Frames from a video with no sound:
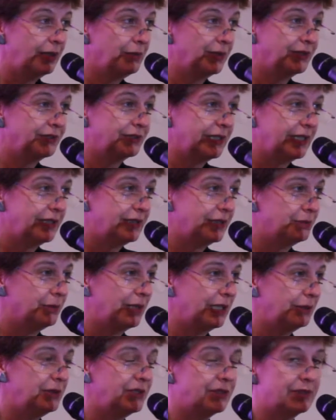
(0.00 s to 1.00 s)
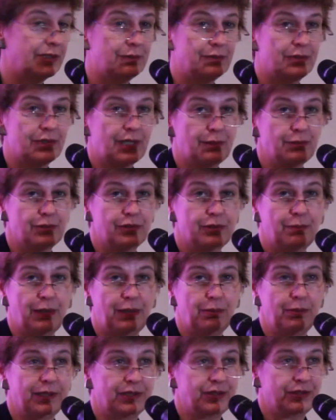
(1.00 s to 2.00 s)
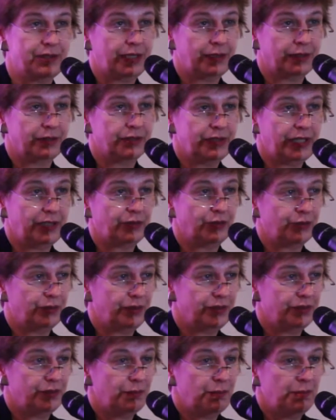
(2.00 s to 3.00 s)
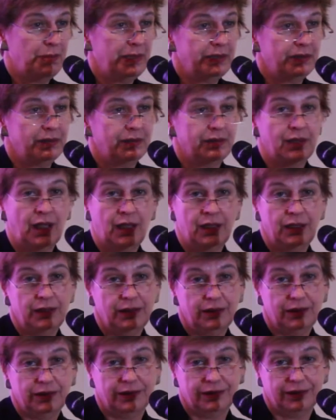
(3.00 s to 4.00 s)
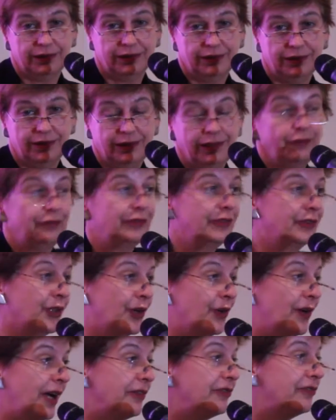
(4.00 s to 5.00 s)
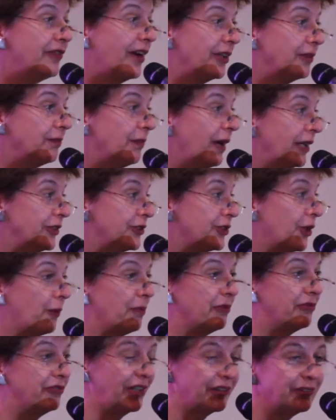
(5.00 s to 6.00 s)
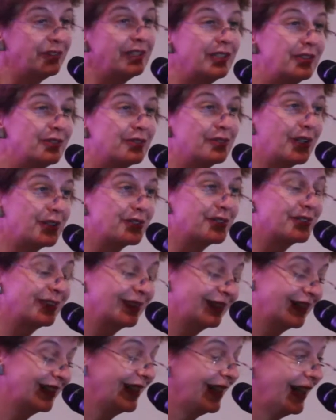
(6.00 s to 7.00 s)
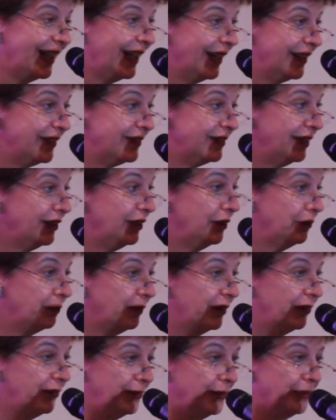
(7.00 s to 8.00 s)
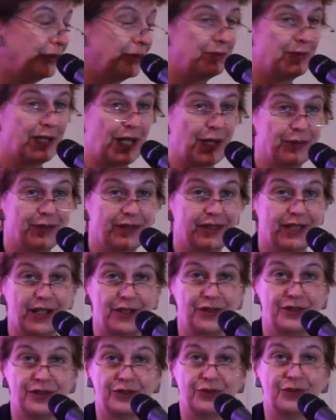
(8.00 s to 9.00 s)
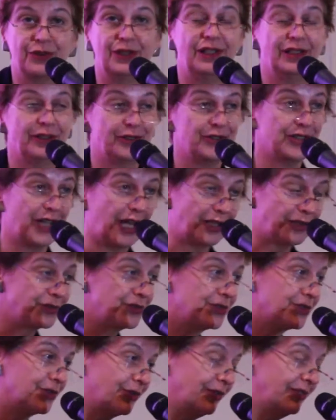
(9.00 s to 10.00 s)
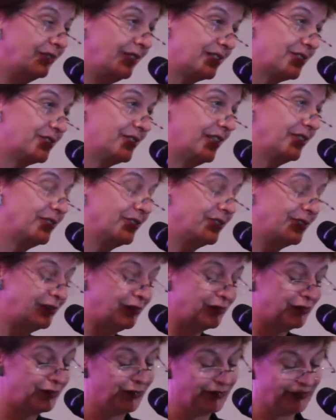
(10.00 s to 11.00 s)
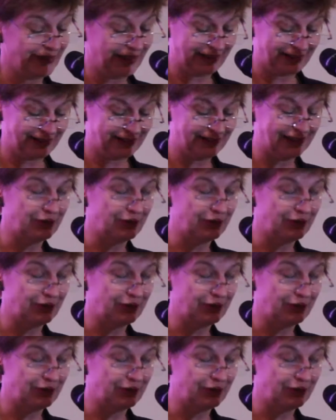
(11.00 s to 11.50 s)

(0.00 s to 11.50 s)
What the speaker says: I must say that maybe sometimes the public sector is a bit dull, even though I find my job very interesting. Dealing with Europe nowadays is really a challenge, so in that sense it is not.